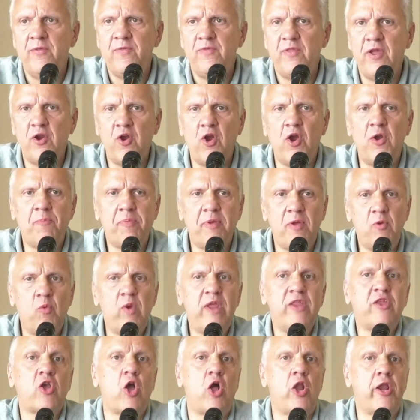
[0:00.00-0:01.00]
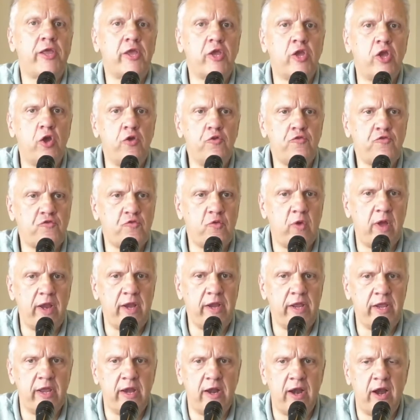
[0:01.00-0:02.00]
There are people, we call it ghost
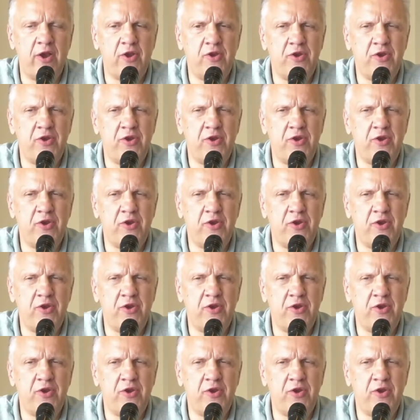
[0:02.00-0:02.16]
writing in mm-hmm.